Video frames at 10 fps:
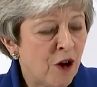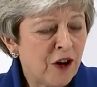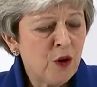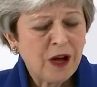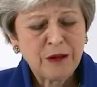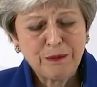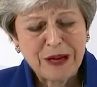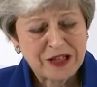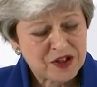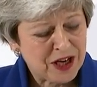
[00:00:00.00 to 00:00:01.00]
Tomorrow
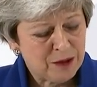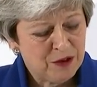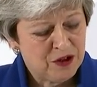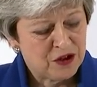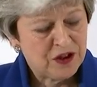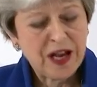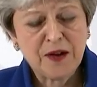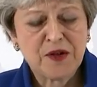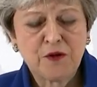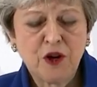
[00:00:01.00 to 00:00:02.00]
I'll make a statement to the
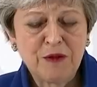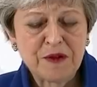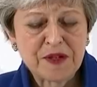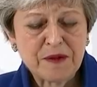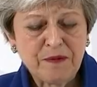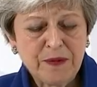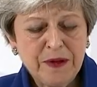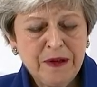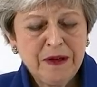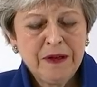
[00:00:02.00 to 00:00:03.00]
House of Commons,
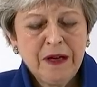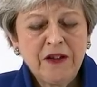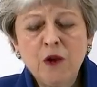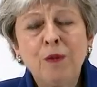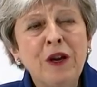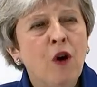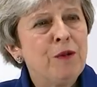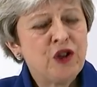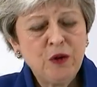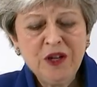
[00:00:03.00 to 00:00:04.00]
and there will be
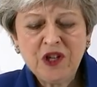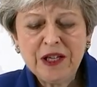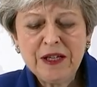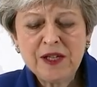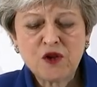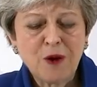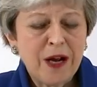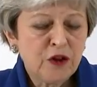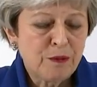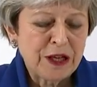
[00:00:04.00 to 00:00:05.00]
opportunities
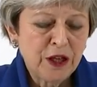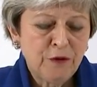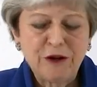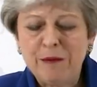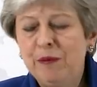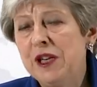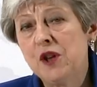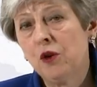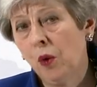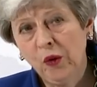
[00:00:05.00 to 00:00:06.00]
throughout the bill for
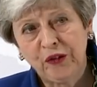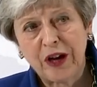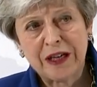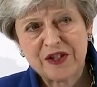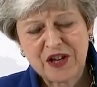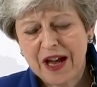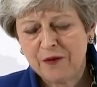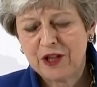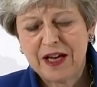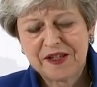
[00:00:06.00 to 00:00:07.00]
MPs on all sides to
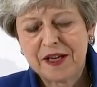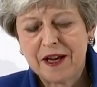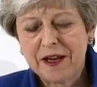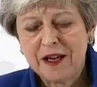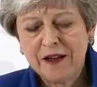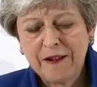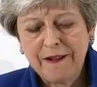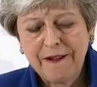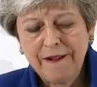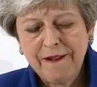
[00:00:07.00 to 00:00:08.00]
have their say.
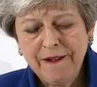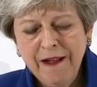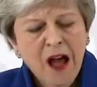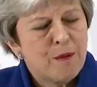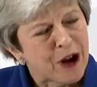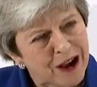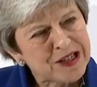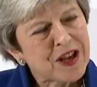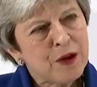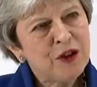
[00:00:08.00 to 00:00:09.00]

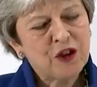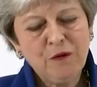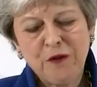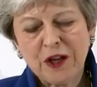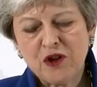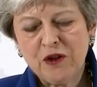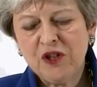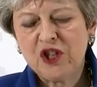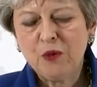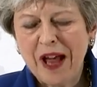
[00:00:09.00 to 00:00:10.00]
But I say with
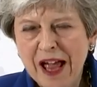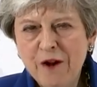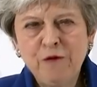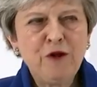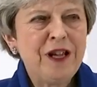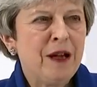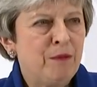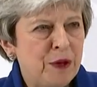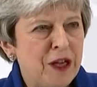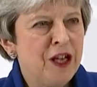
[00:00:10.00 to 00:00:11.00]
conviction to every
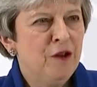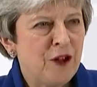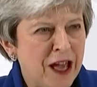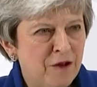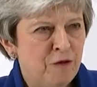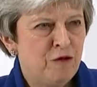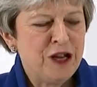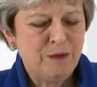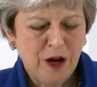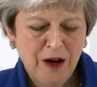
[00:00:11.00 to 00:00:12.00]
MP of
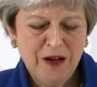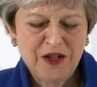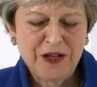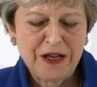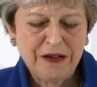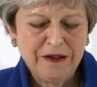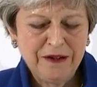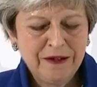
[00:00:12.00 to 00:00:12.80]
every party,